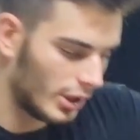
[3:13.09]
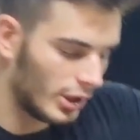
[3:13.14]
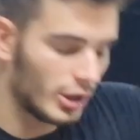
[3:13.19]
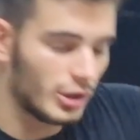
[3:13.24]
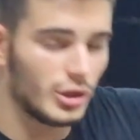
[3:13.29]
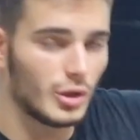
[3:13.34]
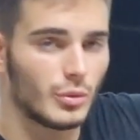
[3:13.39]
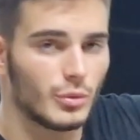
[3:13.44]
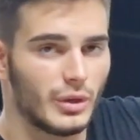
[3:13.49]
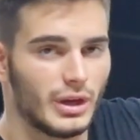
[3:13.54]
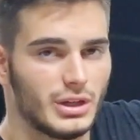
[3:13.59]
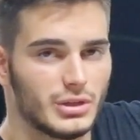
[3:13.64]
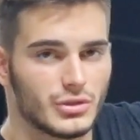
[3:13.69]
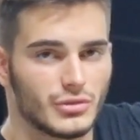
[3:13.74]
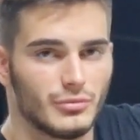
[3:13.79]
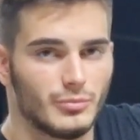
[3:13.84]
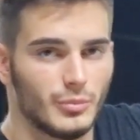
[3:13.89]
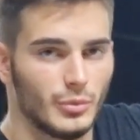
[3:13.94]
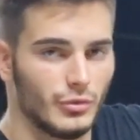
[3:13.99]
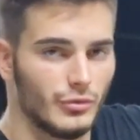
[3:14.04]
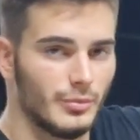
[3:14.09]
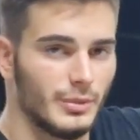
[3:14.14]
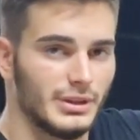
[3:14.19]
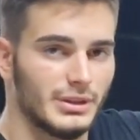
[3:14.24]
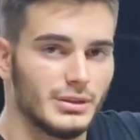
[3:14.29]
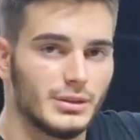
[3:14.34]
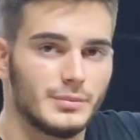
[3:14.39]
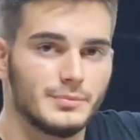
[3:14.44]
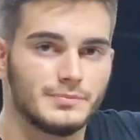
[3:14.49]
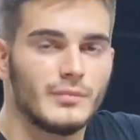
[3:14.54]
your range of
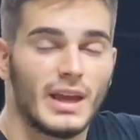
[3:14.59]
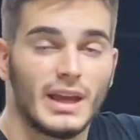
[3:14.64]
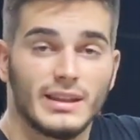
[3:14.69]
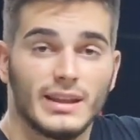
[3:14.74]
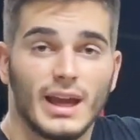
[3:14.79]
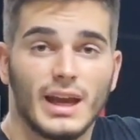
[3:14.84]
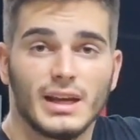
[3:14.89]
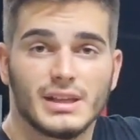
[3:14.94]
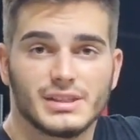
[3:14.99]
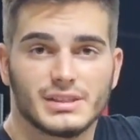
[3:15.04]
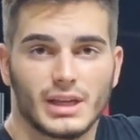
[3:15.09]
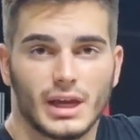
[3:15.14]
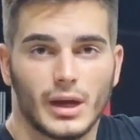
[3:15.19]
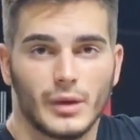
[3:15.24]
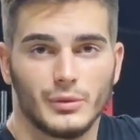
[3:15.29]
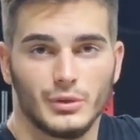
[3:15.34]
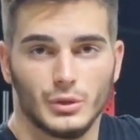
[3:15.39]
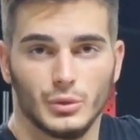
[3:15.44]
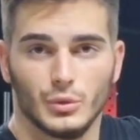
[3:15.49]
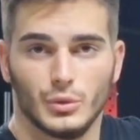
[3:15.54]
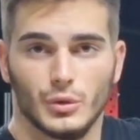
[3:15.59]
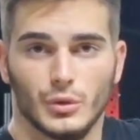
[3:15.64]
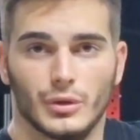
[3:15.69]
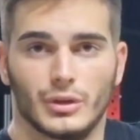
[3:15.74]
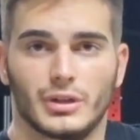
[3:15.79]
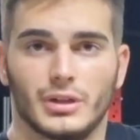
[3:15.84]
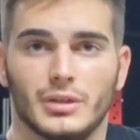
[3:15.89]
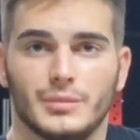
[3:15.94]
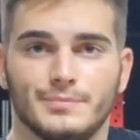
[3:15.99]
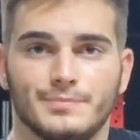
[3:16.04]
movement. And that is how you
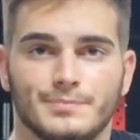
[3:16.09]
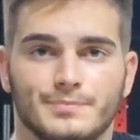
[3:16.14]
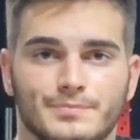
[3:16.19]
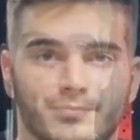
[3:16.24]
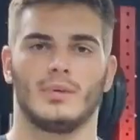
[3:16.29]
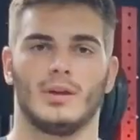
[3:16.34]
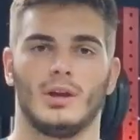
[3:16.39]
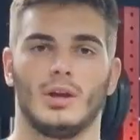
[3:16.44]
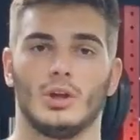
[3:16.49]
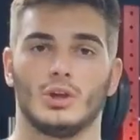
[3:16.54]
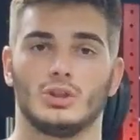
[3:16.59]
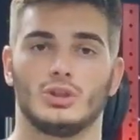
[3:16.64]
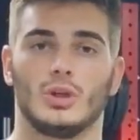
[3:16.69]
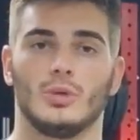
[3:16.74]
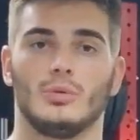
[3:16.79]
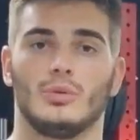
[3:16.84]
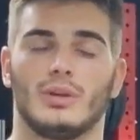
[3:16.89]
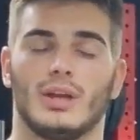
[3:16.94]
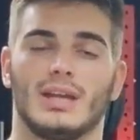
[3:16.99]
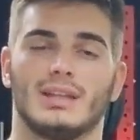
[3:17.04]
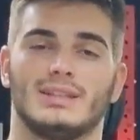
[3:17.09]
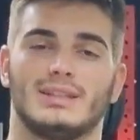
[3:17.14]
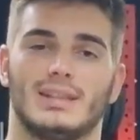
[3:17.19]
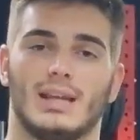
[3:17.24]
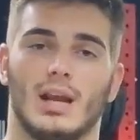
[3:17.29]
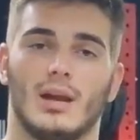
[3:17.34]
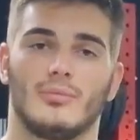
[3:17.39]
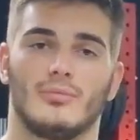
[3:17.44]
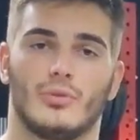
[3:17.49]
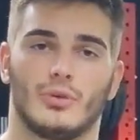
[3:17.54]
hook. So to get
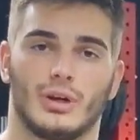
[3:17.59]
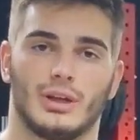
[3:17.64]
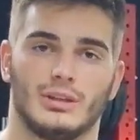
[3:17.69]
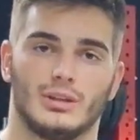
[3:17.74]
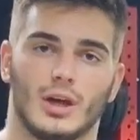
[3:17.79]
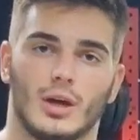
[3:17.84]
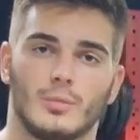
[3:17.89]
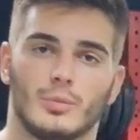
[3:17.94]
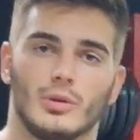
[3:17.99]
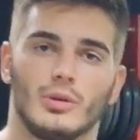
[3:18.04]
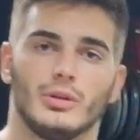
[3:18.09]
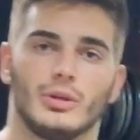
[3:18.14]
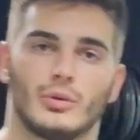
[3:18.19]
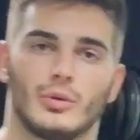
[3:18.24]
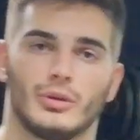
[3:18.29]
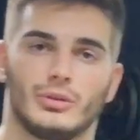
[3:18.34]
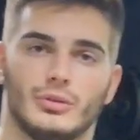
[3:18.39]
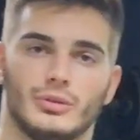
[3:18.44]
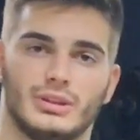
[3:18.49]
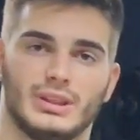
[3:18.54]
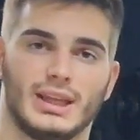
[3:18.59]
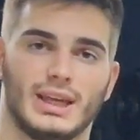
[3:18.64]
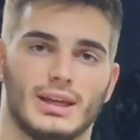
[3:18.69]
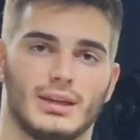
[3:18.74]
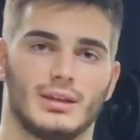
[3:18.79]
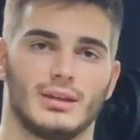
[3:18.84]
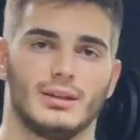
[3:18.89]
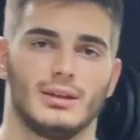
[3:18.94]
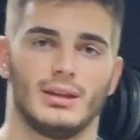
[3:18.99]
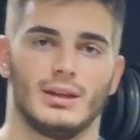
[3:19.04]
set up for a top roll, you're going to take
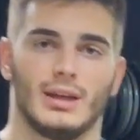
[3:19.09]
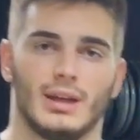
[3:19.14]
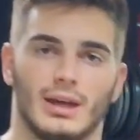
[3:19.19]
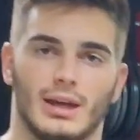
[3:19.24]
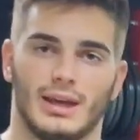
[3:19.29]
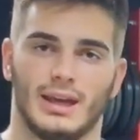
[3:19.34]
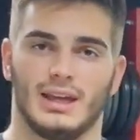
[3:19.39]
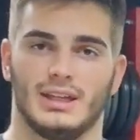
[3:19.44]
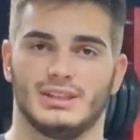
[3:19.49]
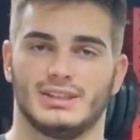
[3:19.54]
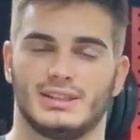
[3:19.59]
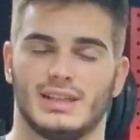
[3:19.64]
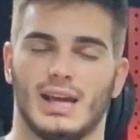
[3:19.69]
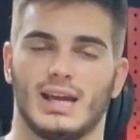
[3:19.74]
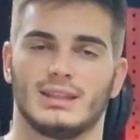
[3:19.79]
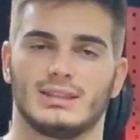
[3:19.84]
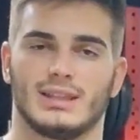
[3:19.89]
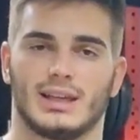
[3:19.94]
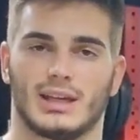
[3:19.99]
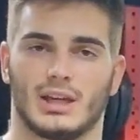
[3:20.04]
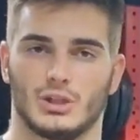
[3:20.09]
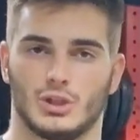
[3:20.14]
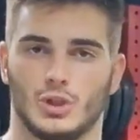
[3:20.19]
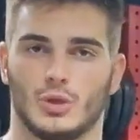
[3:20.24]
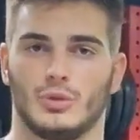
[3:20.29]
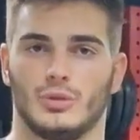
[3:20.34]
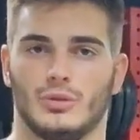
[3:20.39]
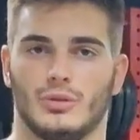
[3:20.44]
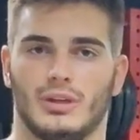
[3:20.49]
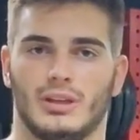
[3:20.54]
a stance like I
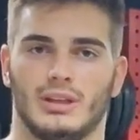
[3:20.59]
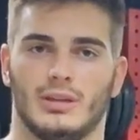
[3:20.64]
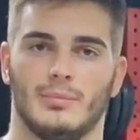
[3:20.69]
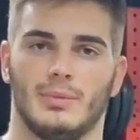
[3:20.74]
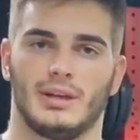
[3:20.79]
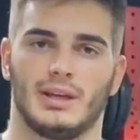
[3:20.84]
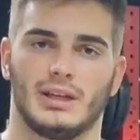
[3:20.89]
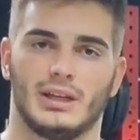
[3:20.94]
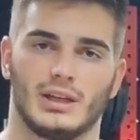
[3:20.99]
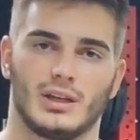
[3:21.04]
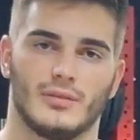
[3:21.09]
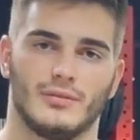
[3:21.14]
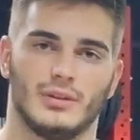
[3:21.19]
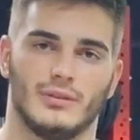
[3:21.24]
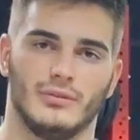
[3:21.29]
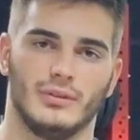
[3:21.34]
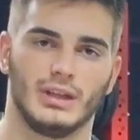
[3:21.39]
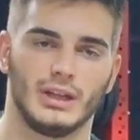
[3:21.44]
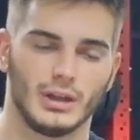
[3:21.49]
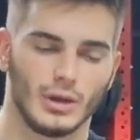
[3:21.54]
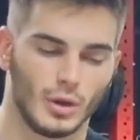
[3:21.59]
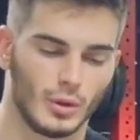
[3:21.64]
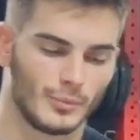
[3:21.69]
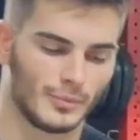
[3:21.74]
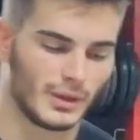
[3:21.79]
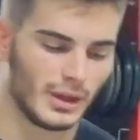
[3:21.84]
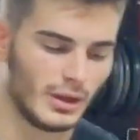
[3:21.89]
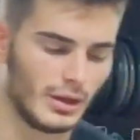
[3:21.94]
showed you in the beginning of the video.